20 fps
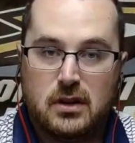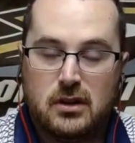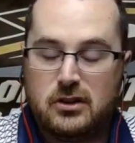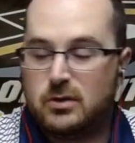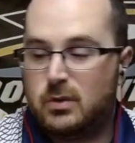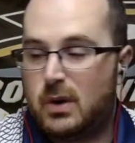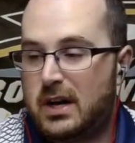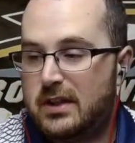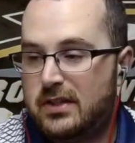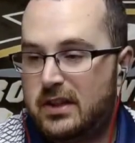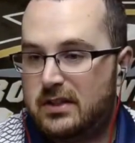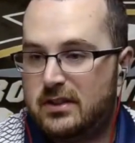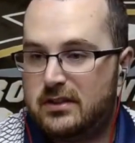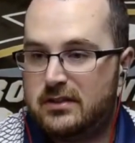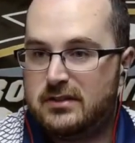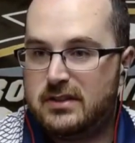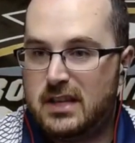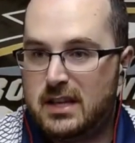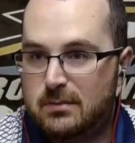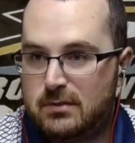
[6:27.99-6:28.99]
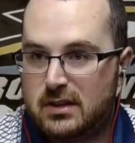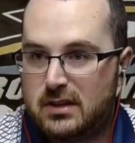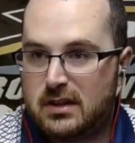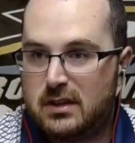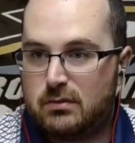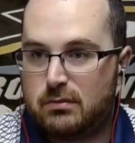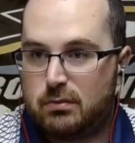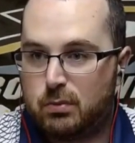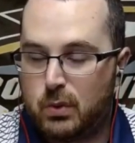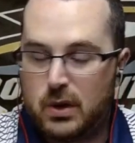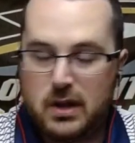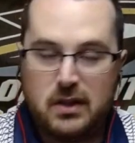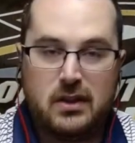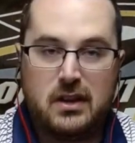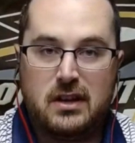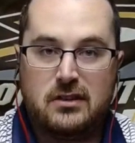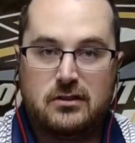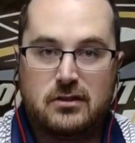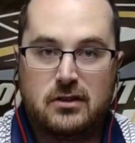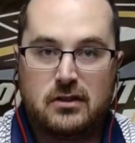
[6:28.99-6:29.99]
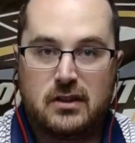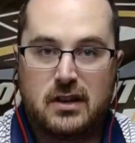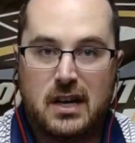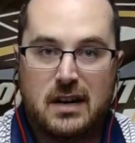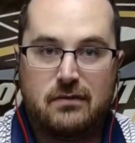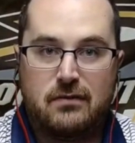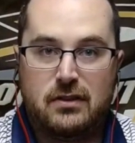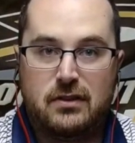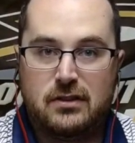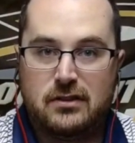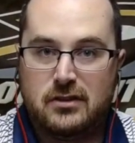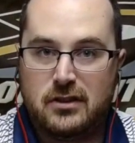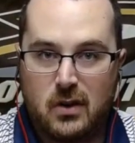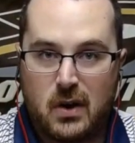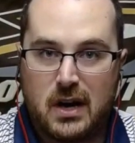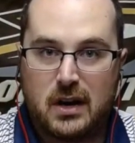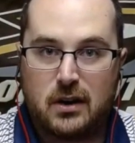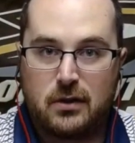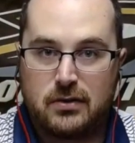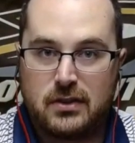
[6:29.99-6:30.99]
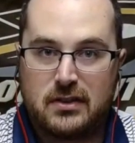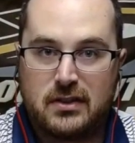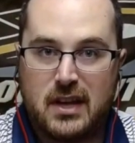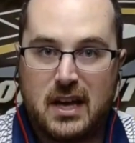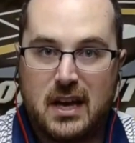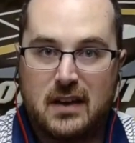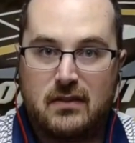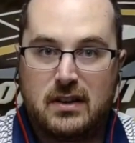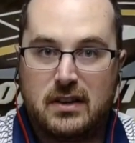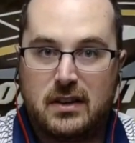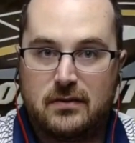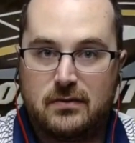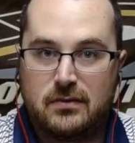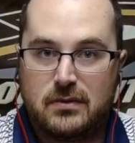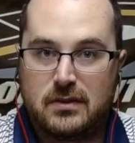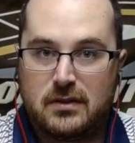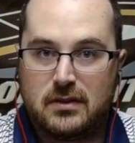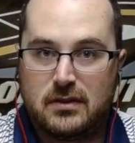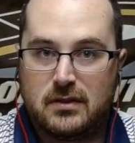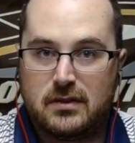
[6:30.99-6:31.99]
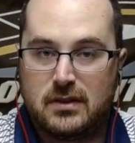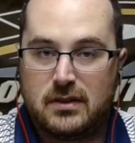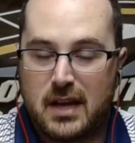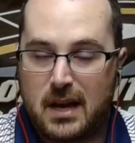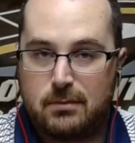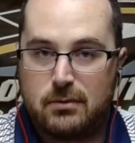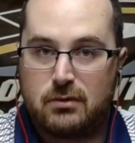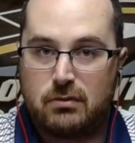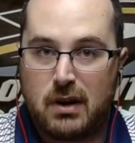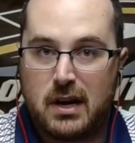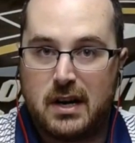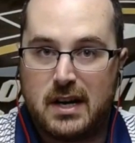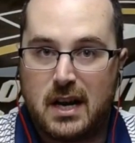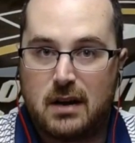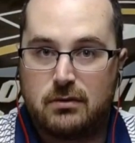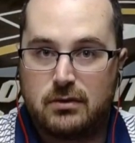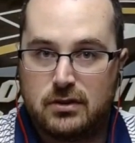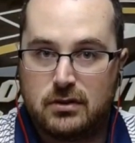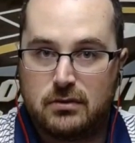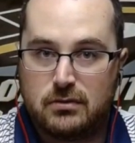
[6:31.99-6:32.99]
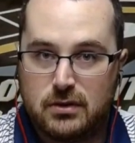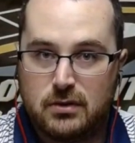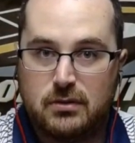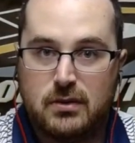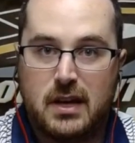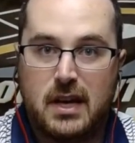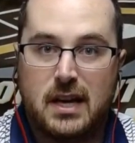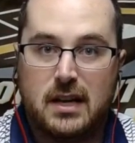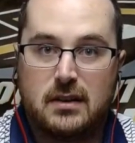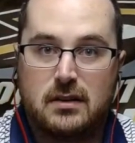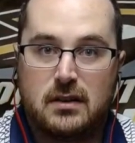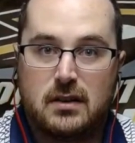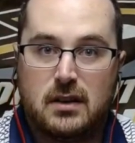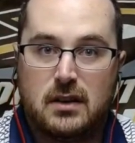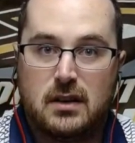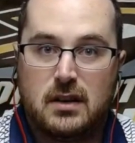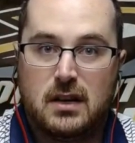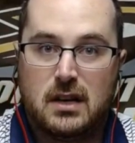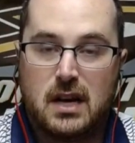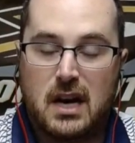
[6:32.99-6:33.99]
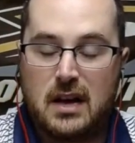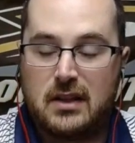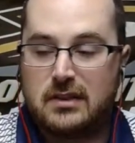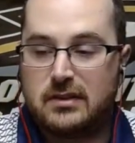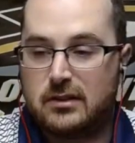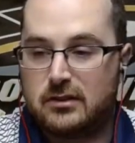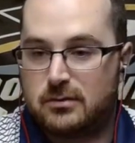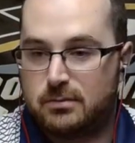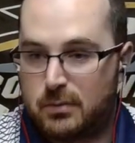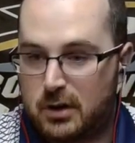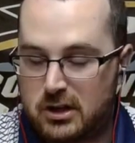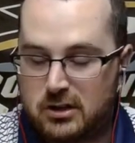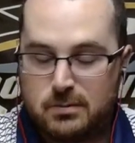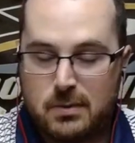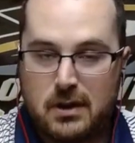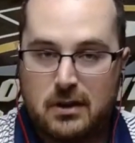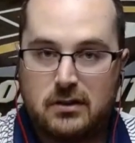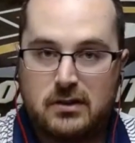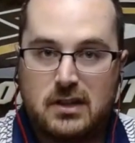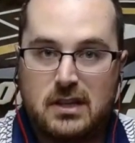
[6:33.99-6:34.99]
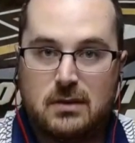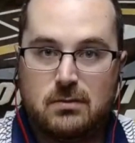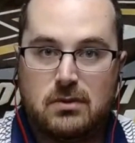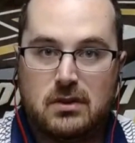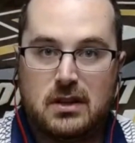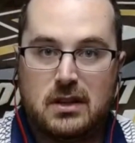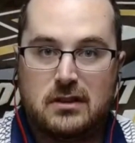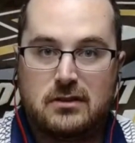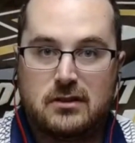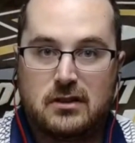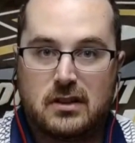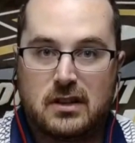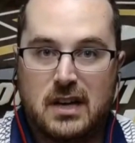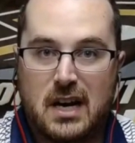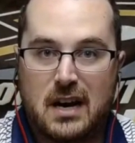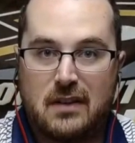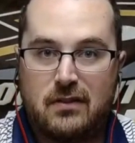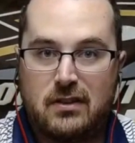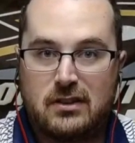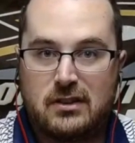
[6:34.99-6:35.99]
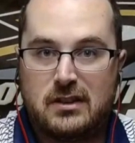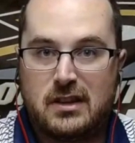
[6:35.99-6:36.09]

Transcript: Do I think this team's going to win the Eastern Conference? No, I don't think they have enough depth right now to do that. I think there's much better teams in the Eastern Conference.